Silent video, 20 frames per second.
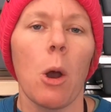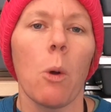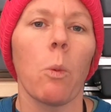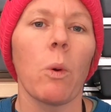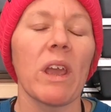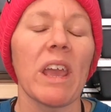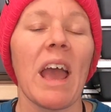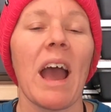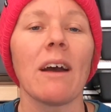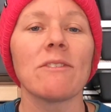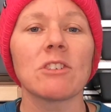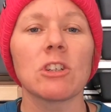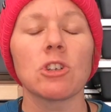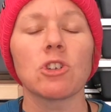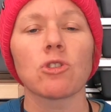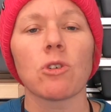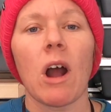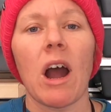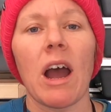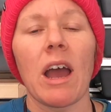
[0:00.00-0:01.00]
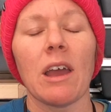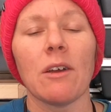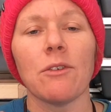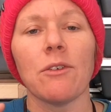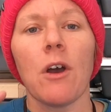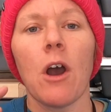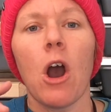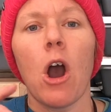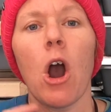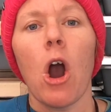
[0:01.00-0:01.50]
We have to
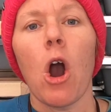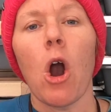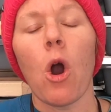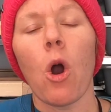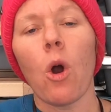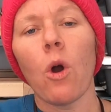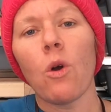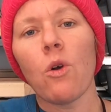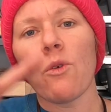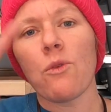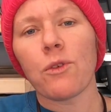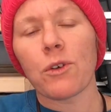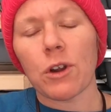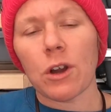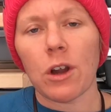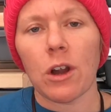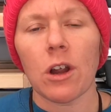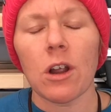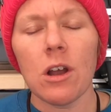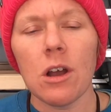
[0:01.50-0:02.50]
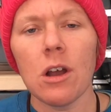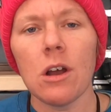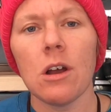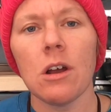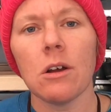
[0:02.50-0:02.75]
drive over,